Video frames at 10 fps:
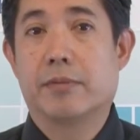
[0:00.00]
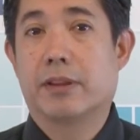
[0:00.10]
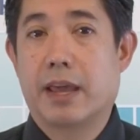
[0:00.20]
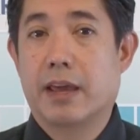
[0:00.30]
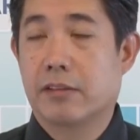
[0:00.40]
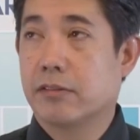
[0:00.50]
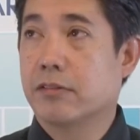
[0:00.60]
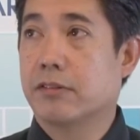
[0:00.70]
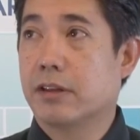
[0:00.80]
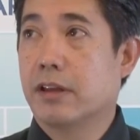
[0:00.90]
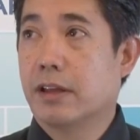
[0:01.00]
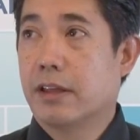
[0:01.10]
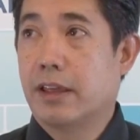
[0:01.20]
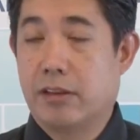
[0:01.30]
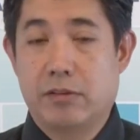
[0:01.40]
of the answers
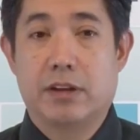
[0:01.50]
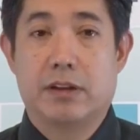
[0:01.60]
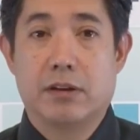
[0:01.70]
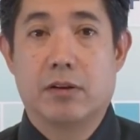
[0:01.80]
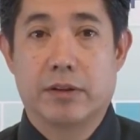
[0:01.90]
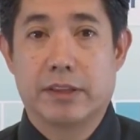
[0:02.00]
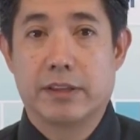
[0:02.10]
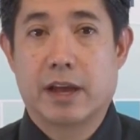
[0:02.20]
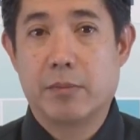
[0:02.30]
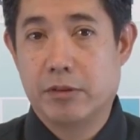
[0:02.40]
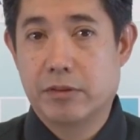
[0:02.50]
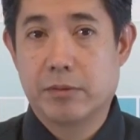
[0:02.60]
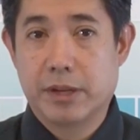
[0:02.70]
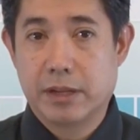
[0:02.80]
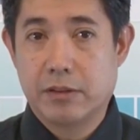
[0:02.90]
that you didn't know at the time you
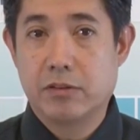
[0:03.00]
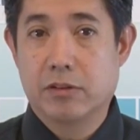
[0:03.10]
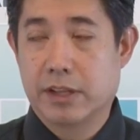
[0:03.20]
submitted your